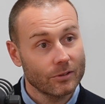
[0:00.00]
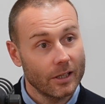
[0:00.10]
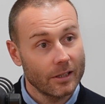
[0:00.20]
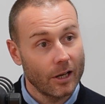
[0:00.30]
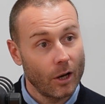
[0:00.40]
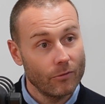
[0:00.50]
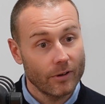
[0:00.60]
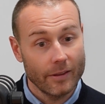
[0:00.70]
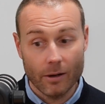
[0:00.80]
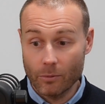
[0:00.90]
Yeah. And
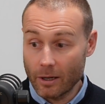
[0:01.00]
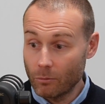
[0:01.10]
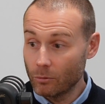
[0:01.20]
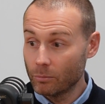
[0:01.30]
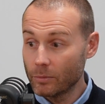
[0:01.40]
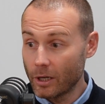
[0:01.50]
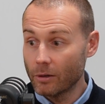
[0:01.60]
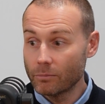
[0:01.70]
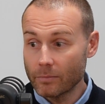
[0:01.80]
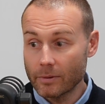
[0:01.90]
hopefully that will, you know,